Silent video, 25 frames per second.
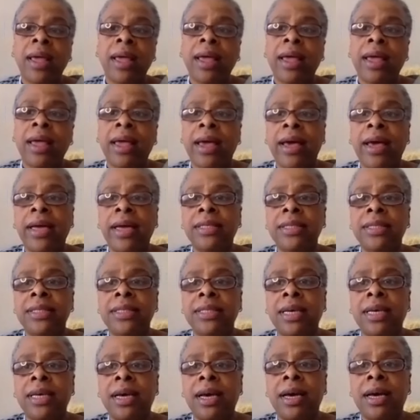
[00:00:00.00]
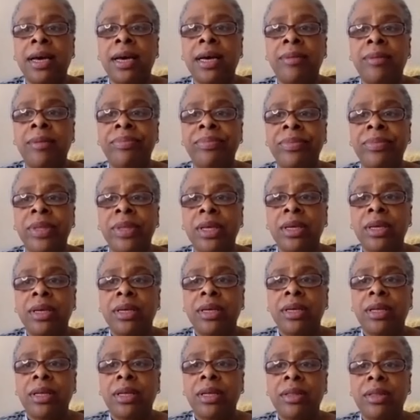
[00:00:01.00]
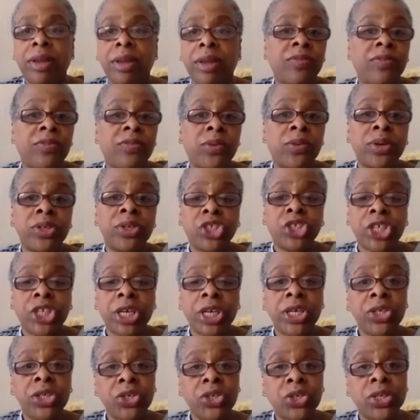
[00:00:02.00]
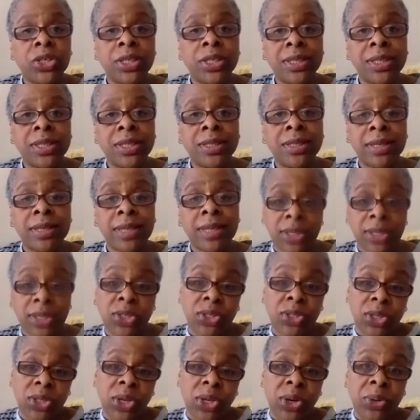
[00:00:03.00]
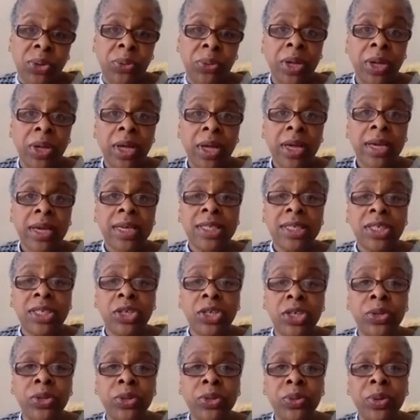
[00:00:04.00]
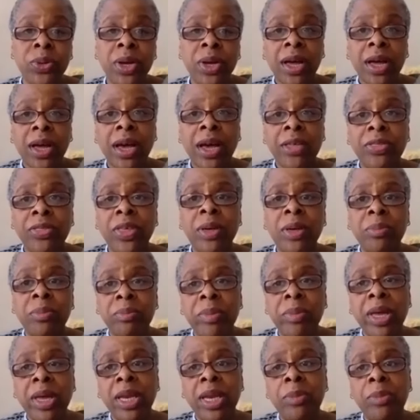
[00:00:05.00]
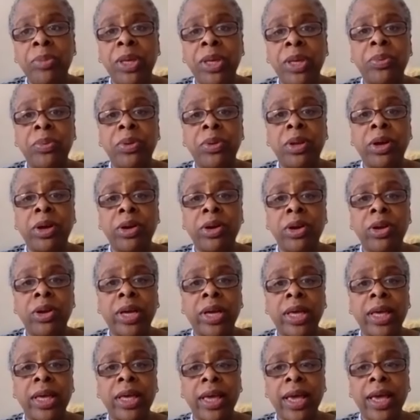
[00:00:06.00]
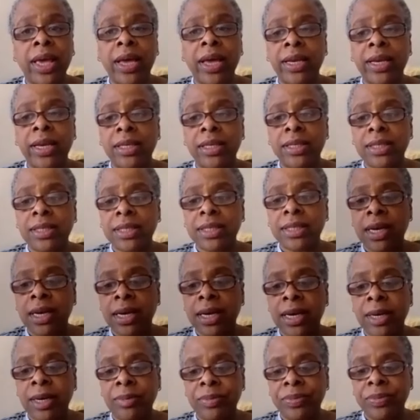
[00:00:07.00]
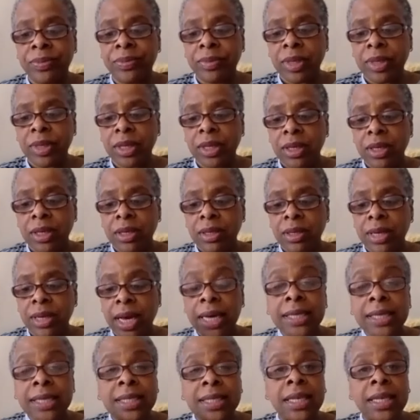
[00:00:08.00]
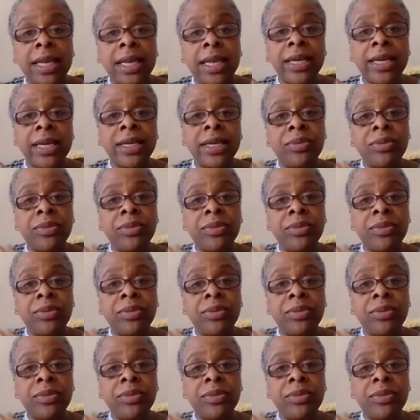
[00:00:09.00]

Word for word: and um, therefore change is is slow. Because you, I think many people are looking at it um, isolated